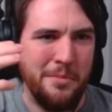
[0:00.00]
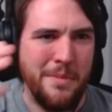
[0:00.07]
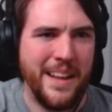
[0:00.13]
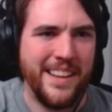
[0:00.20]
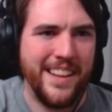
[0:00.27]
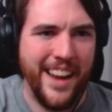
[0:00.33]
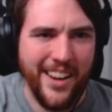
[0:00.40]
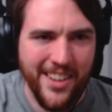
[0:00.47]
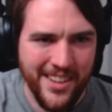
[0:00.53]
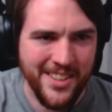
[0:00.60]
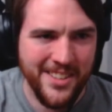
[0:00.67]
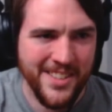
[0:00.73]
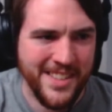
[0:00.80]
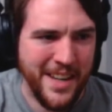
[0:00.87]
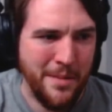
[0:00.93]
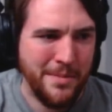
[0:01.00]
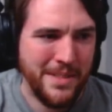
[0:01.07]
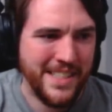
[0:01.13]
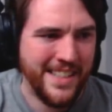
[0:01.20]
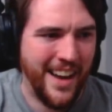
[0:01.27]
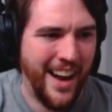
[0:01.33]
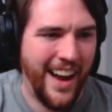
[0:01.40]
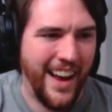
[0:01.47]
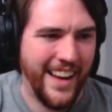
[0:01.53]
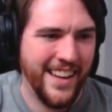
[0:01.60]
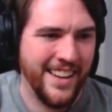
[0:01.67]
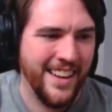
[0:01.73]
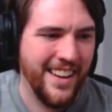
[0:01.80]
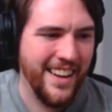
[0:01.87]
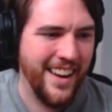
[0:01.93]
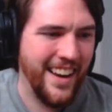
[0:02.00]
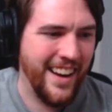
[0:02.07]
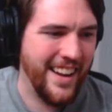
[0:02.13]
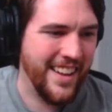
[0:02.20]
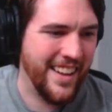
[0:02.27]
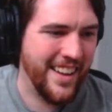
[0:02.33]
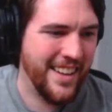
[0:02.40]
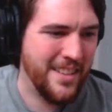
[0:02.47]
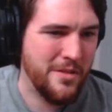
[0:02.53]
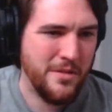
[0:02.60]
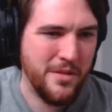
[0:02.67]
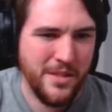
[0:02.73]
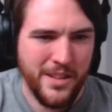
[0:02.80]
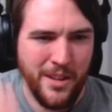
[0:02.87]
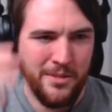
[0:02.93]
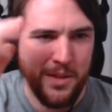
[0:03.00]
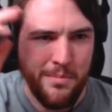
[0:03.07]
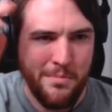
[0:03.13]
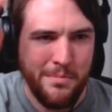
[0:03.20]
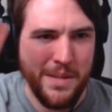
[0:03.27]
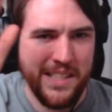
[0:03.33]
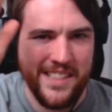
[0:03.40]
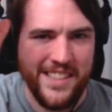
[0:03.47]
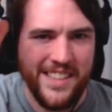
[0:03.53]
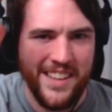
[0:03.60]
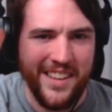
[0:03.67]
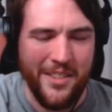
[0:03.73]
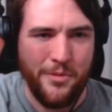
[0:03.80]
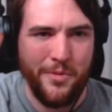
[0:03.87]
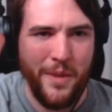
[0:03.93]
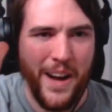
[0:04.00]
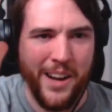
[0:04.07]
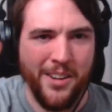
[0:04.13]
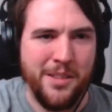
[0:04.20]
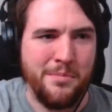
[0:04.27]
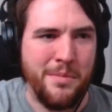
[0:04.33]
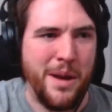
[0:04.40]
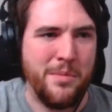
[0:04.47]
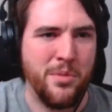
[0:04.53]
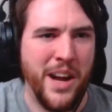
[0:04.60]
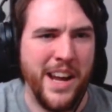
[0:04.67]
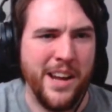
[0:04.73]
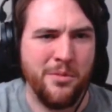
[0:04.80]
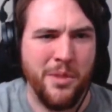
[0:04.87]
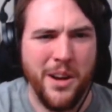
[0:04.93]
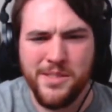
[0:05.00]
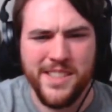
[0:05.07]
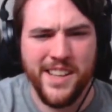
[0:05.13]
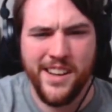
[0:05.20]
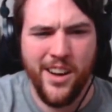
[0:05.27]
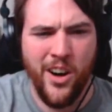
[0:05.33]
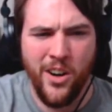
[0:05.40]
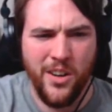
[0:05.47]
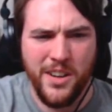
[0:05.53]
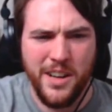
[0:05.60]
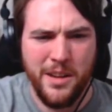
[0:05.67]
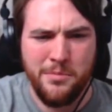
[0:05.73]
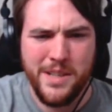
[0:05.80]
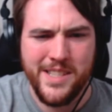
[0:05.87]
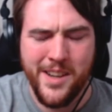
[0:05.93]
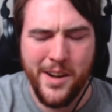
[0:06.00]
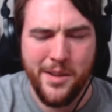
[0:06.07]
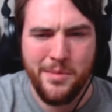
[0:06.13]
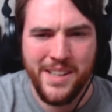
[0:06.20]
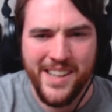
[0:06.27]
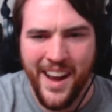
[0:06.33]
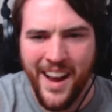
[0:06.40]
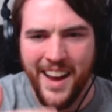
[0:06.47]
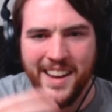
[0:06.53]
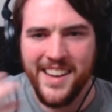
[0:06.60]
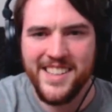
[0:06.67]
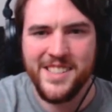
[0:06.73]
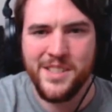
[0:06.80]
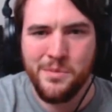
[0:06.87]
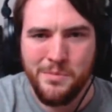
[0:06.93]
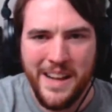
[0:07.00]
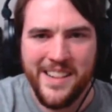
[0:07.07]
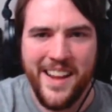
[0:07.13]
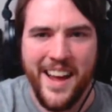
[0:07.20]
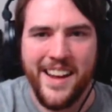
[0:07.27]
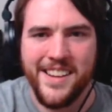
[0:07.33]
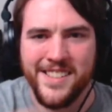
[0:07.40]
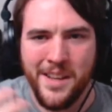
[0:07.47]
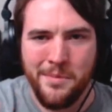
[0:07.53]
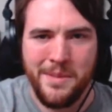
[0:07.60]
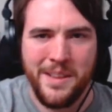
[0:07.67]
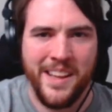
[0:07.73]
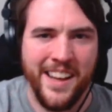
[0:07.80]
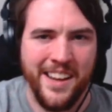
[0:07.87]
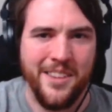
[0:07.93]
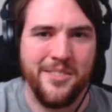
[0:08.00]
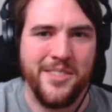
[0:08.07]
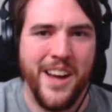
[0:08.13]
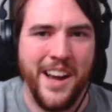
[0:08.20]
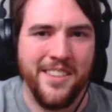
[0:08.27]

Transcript: main character's name is Guy, and there was a misfire in my brain where I was like, oh, it must not have been Guy, and I just read that because I'm thinking of Guy